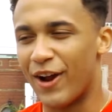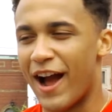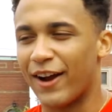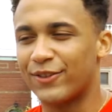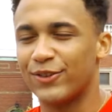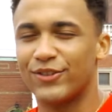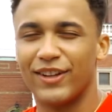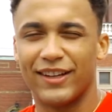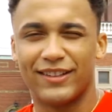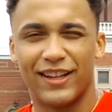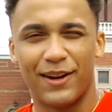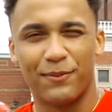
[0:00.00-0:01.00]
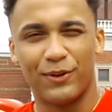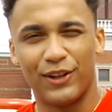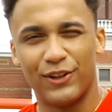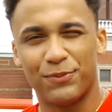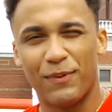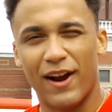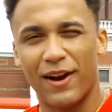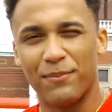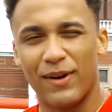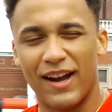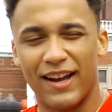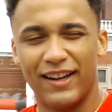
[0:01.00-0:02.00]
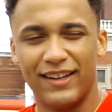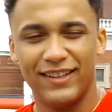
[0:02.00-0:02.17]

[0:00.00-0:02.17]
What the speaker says: actors that I'm really inspired by,